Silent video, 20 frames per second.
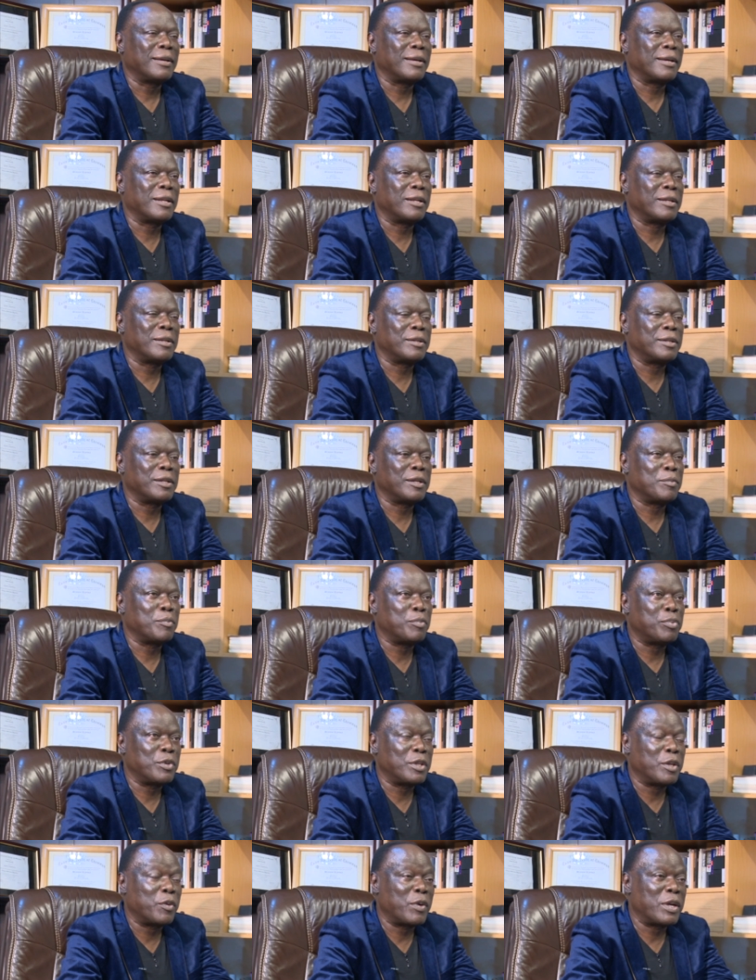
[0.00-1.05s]
and uh,
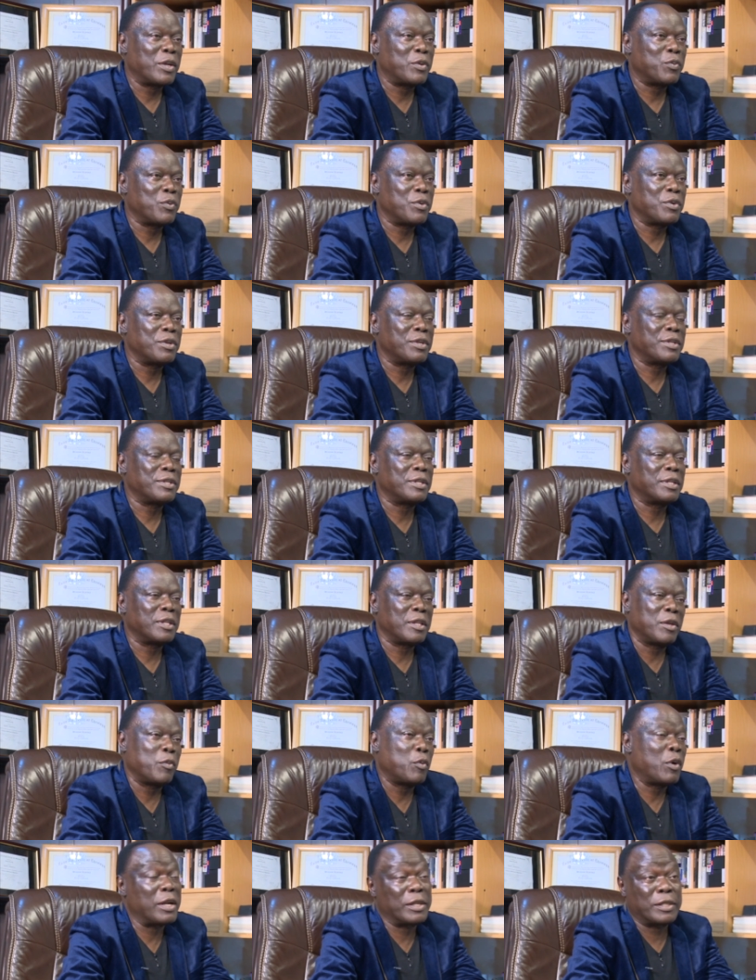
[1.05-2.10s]
put the right words,
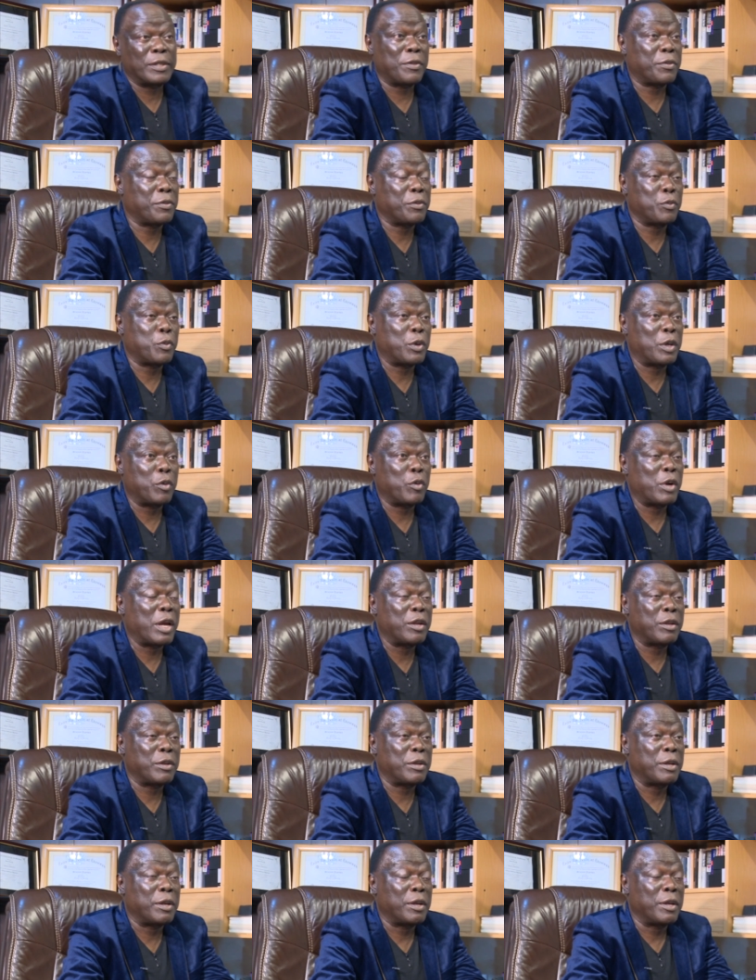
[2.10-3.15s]
the words I thought were right
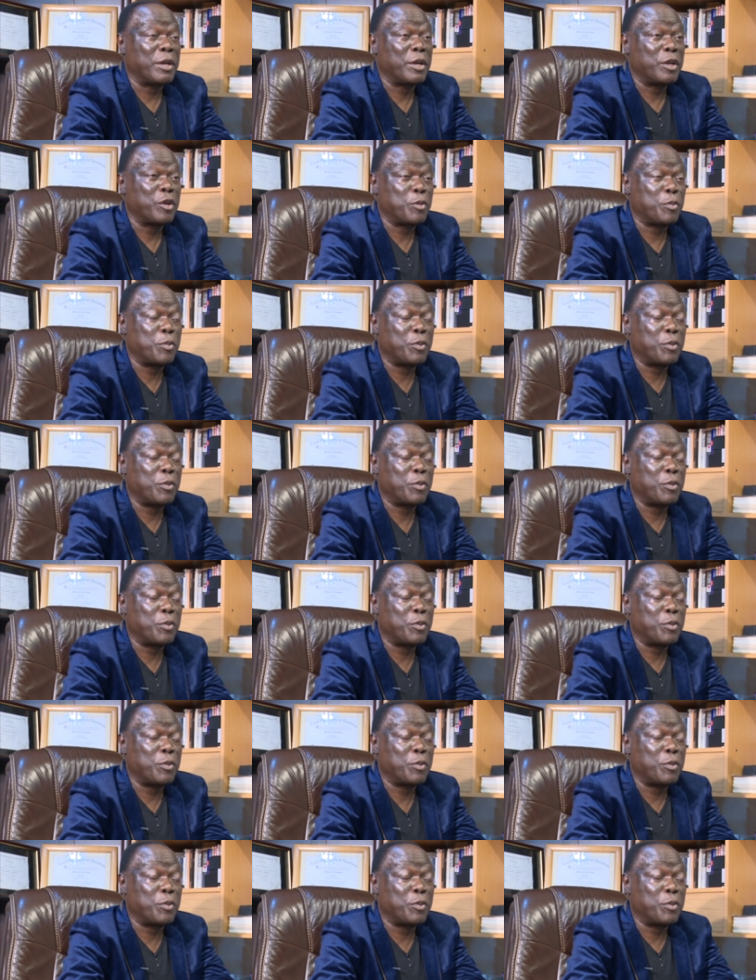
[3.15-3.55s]
to